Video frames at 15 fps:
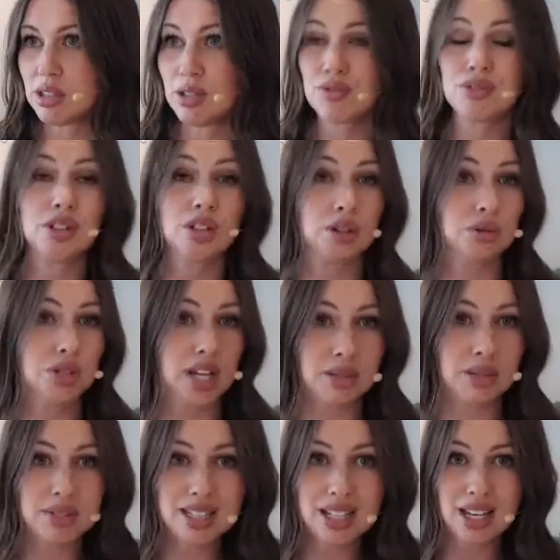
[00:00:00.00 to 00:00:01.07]
you have no
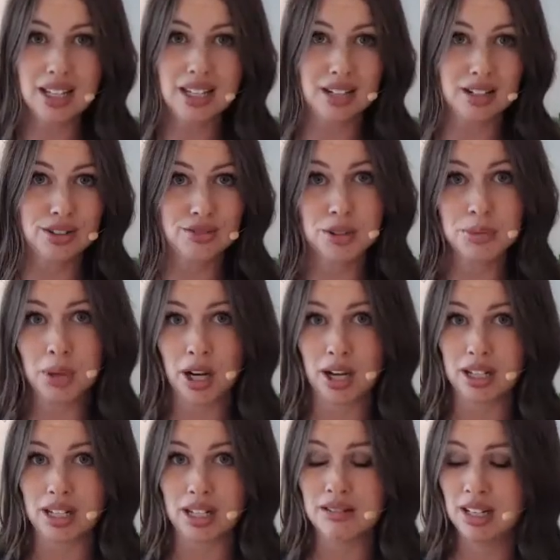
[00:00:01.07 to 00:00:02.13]
time to take care of your
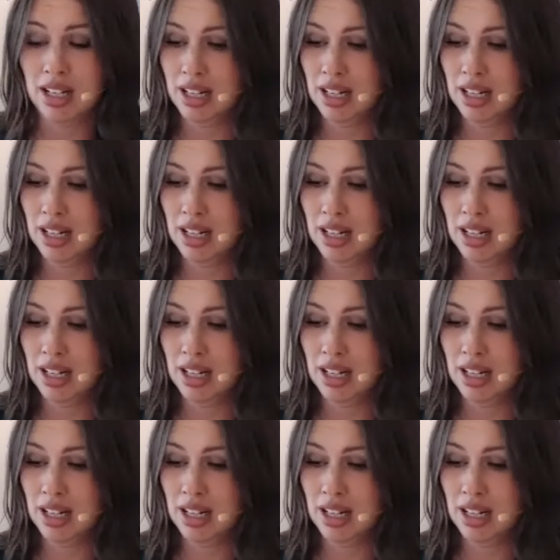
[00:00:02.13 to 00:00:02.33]
body.